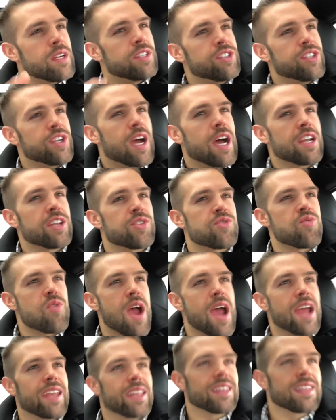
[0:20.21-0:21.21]
John is
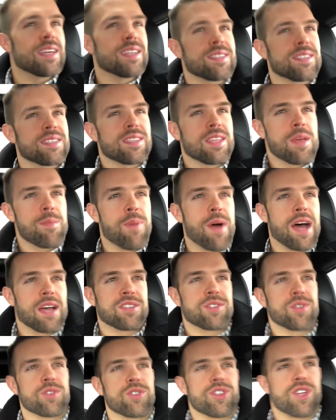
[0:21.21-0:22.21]
writing this, the
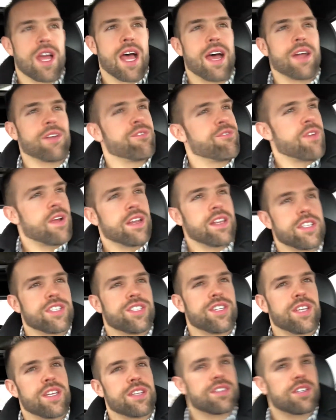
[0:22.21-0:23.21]
Apostle John, friend of
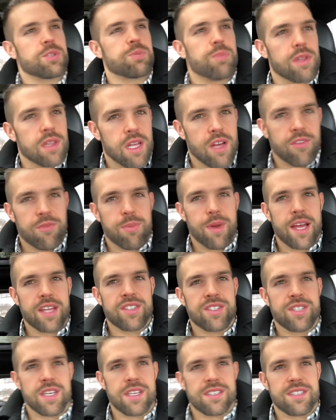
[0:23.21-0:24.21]
Jesus, beloved by
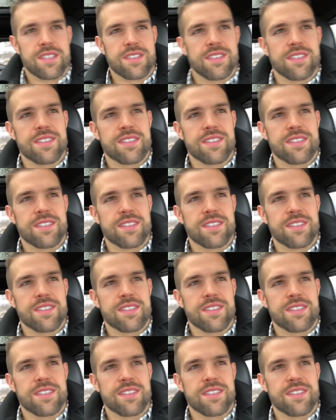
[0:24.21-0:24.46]
Jesus.